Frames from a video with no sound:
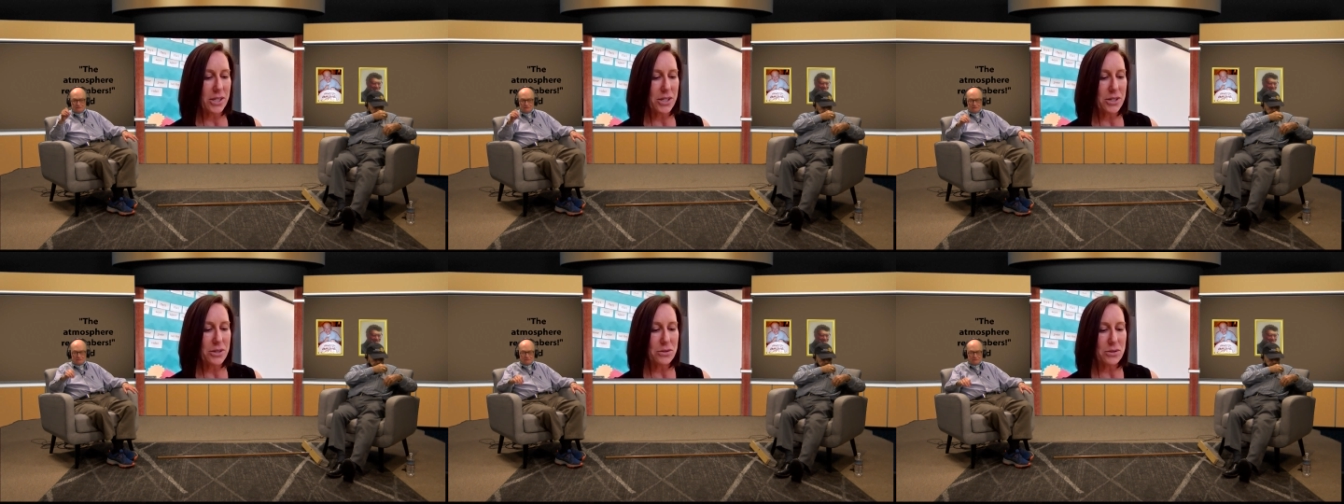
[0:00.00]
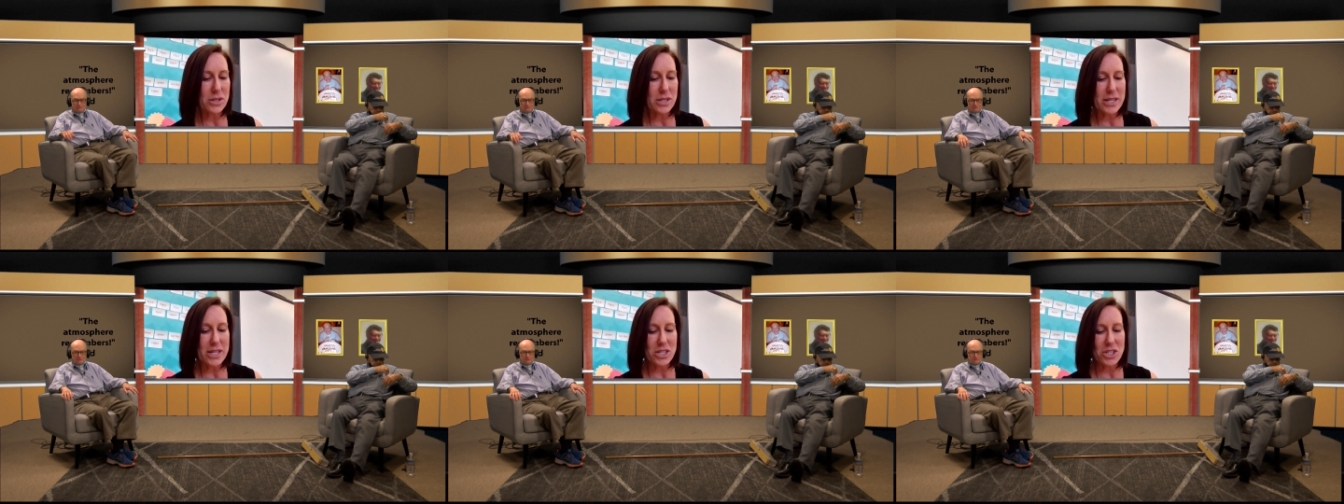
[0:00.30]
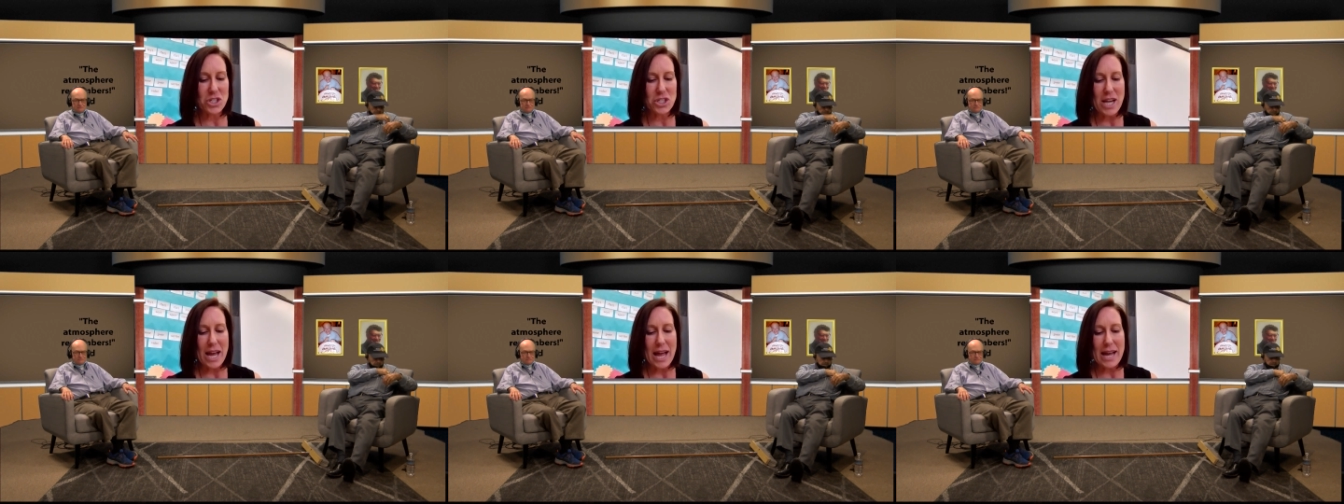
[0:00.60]
use the
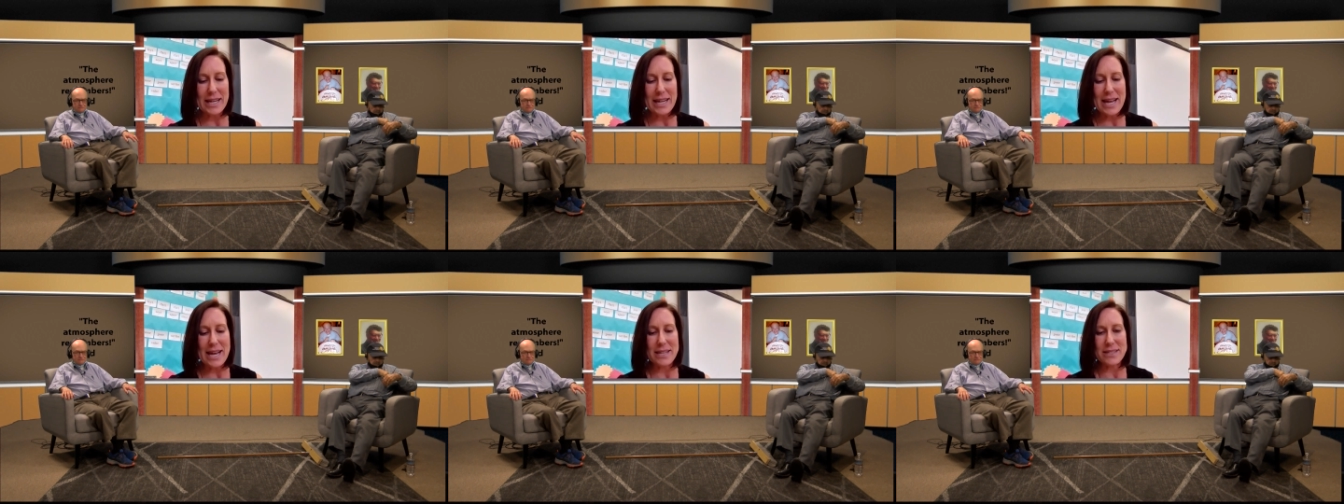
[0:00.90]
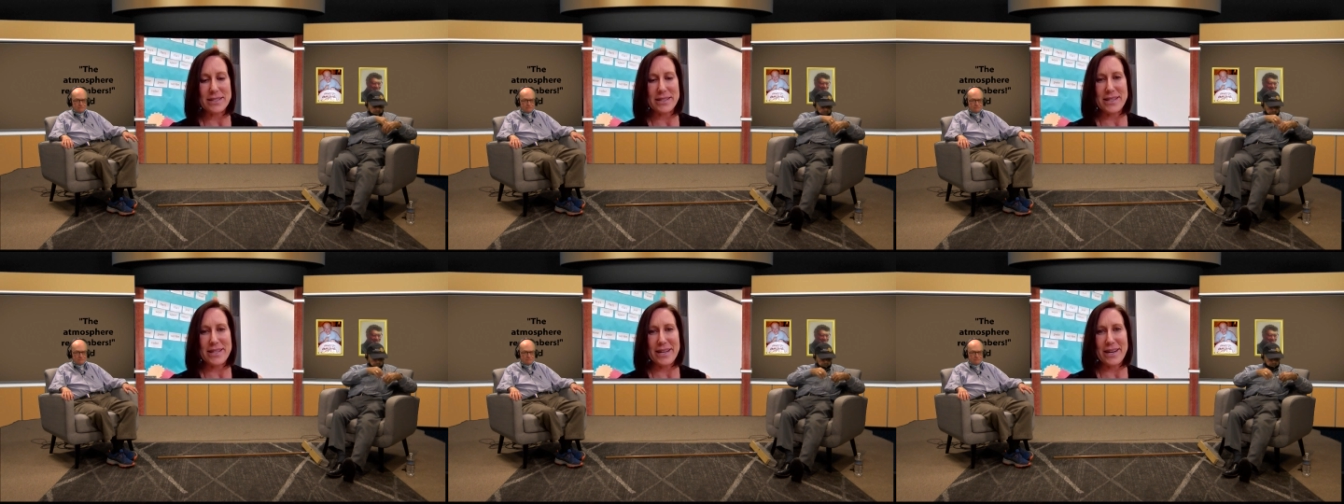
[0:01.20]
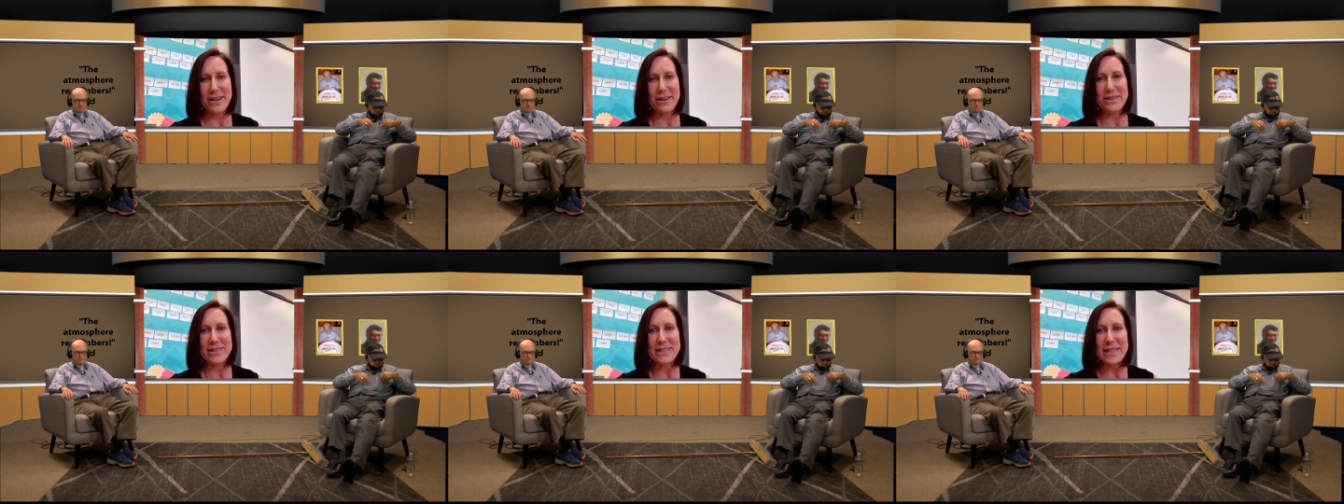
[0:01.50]
shack as
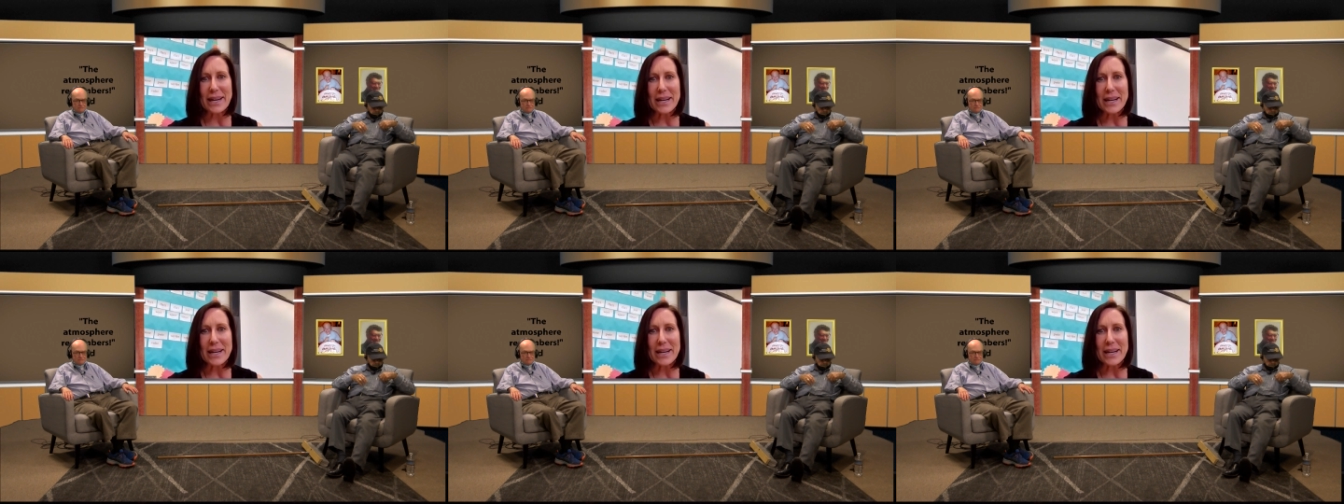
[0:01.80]
their